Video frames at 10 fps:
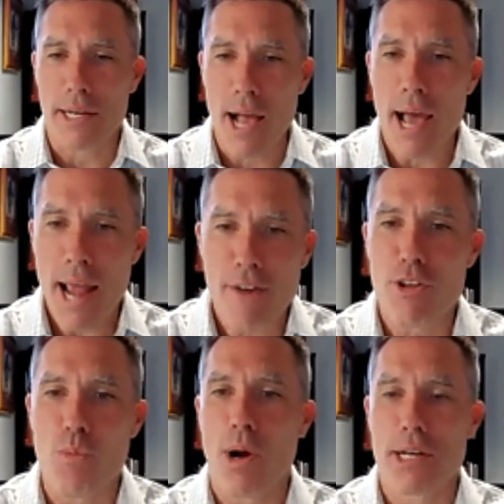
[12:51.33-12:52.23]
Like not
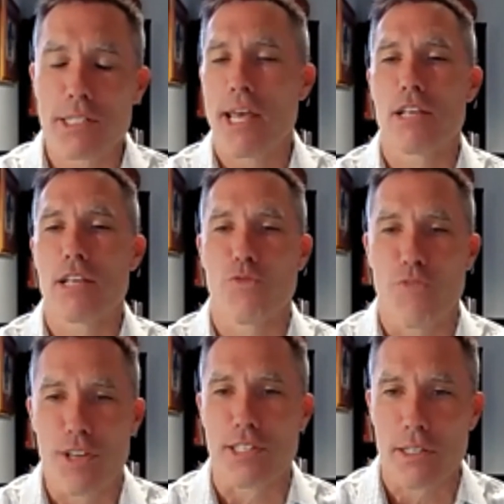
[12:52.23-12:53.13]
everyone takes
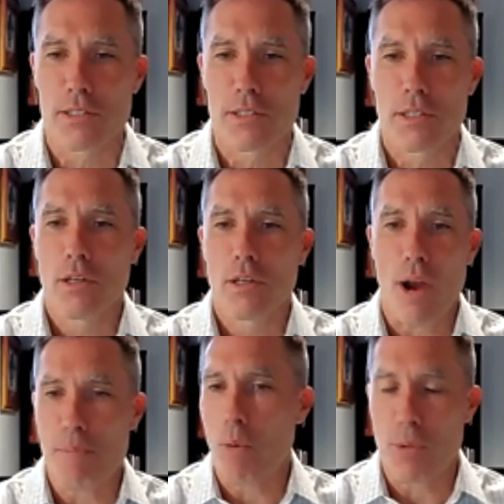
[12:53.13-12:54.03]
physics,
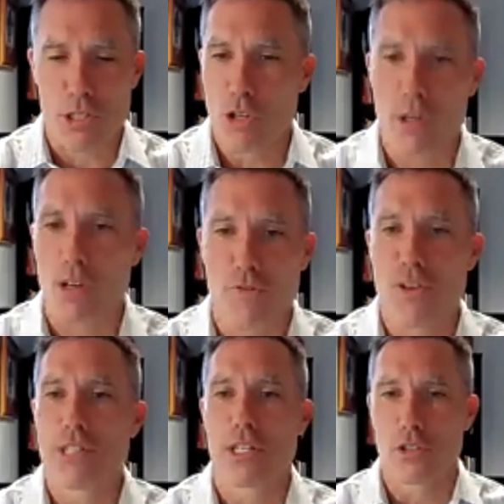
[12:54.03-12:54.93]
right? But we still look at
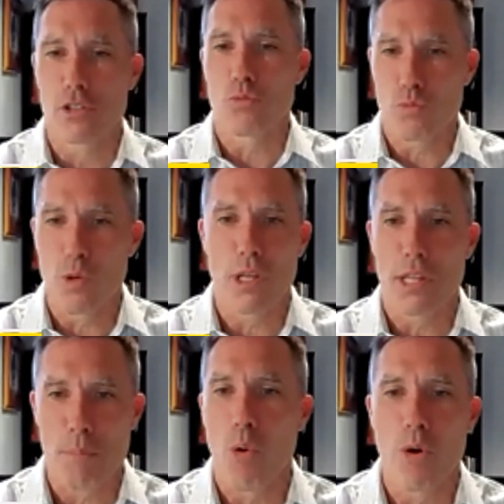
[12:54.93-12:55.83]
physics as
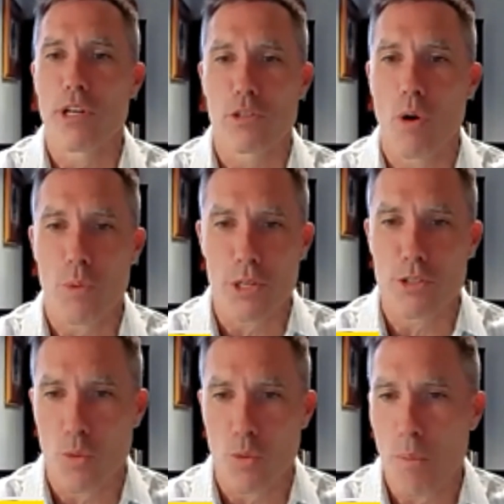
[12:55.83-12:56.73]
really important as what
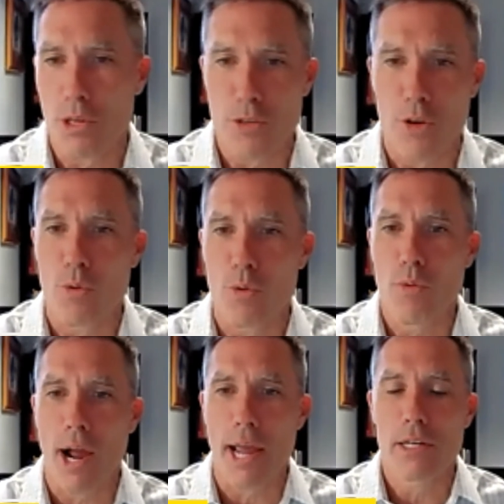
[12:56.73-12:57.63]
we do,
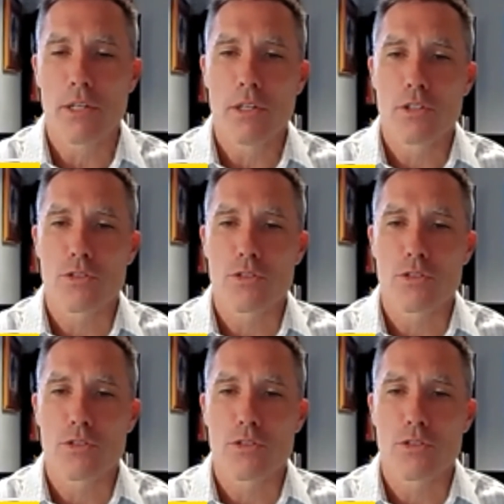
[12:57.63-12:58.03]
right?